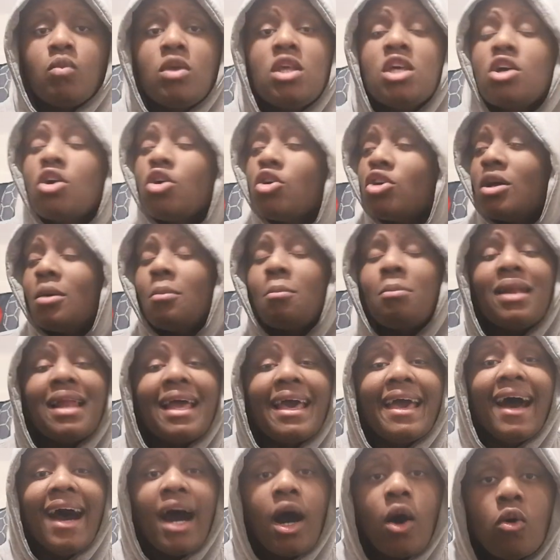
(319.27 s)
We couldn't
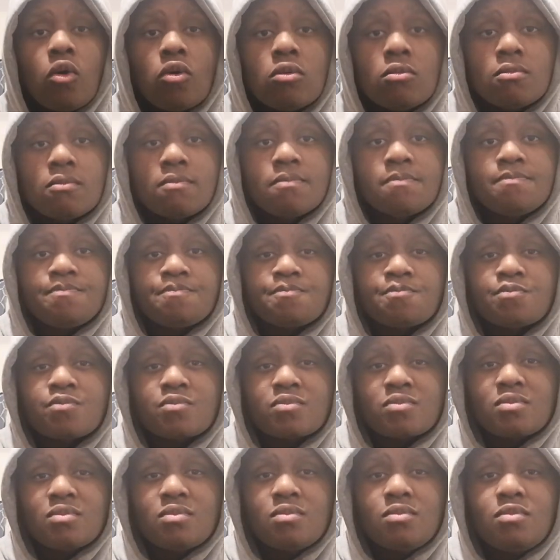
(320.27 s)
play out.
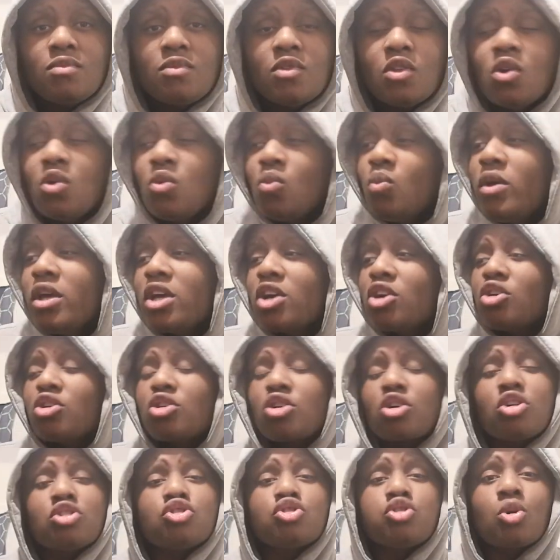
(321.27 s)
We
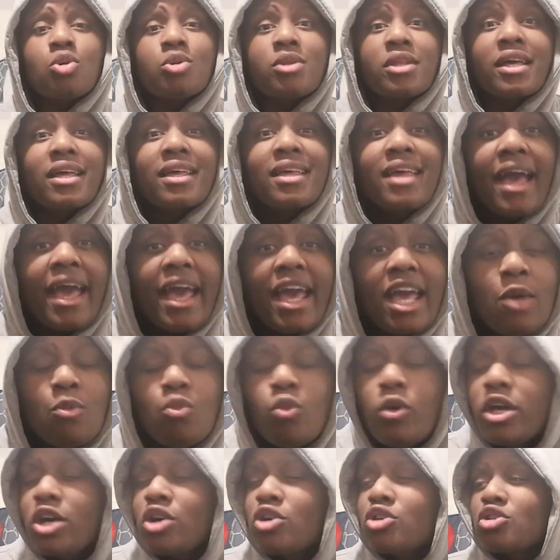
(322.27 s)
couldn't control the
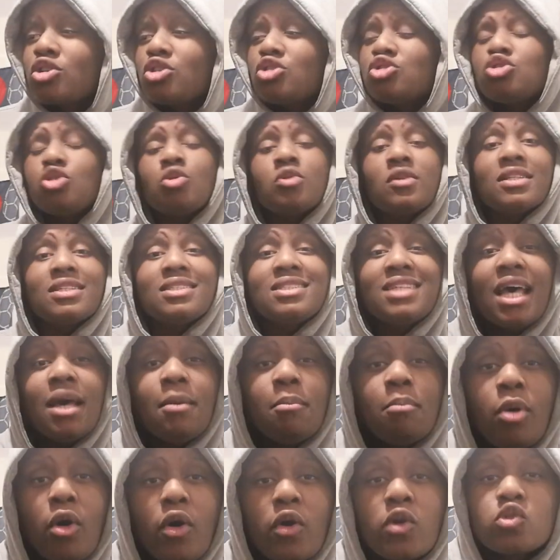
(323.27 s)
game. We couldn't control the
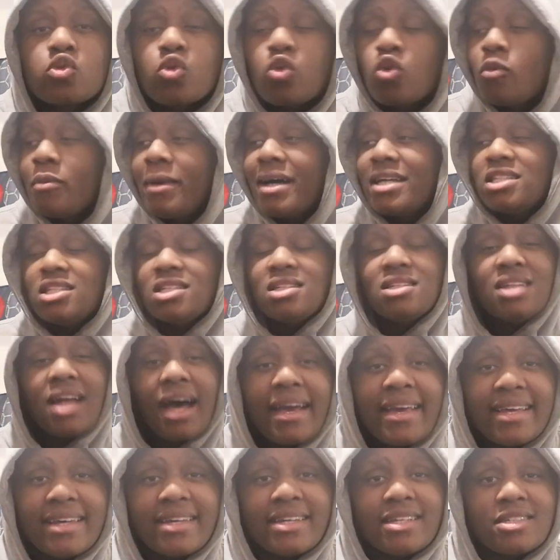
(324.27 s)
tempo. It was all Man
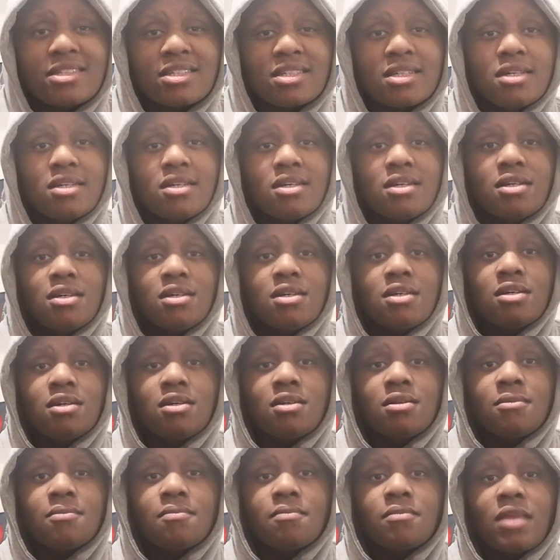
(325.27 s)
United.
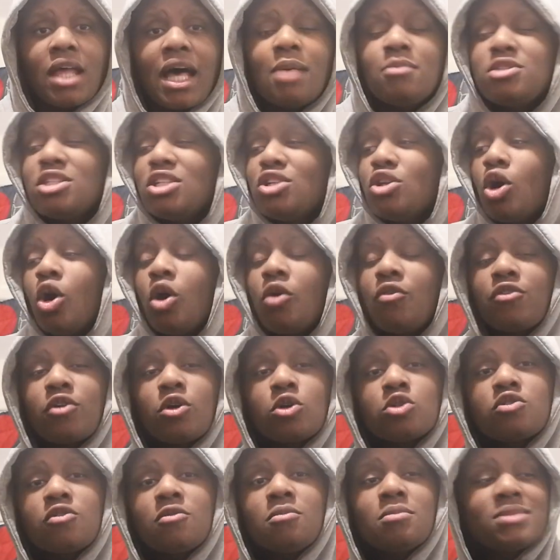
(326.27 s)
I'm seeing
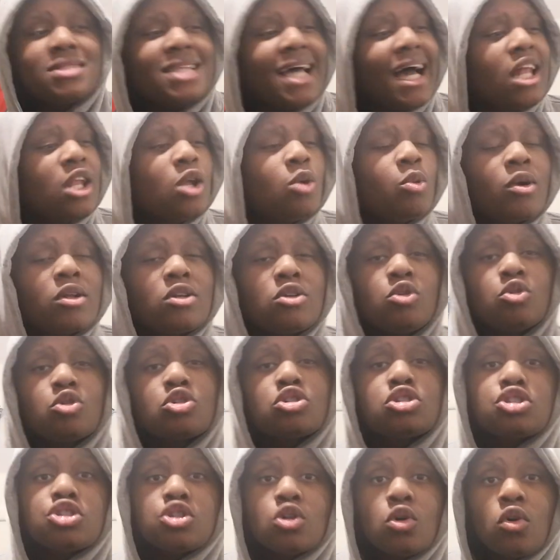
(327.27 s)
overloads from Dallow and
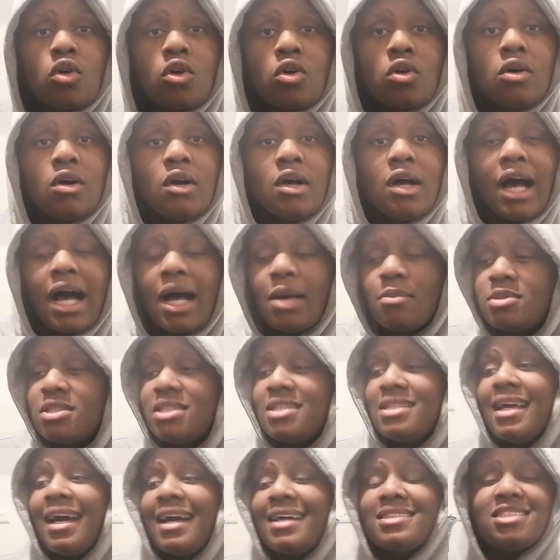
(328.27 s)
Luke Shaw. I'm
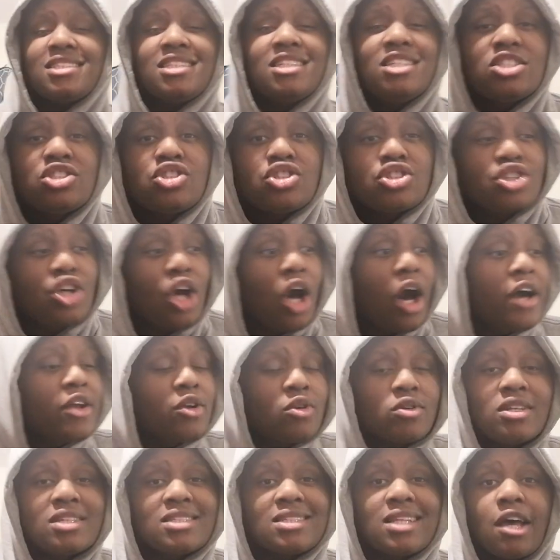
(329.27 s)
seeing Antony just
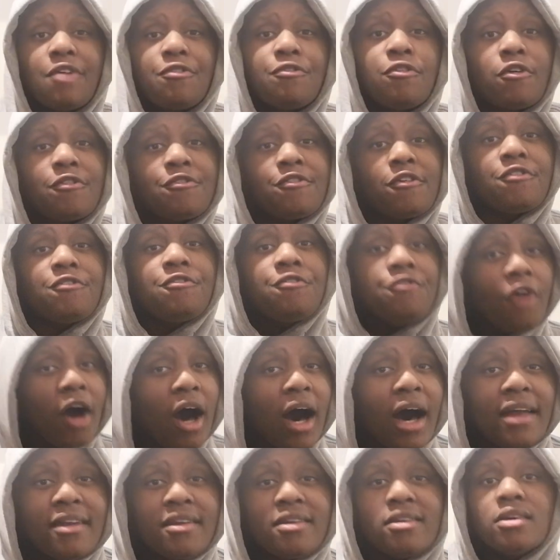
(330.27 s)
cutting on his left foot for
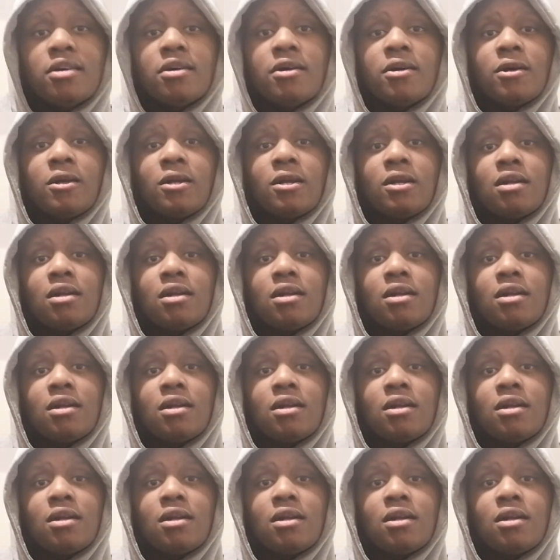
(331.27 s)
fun.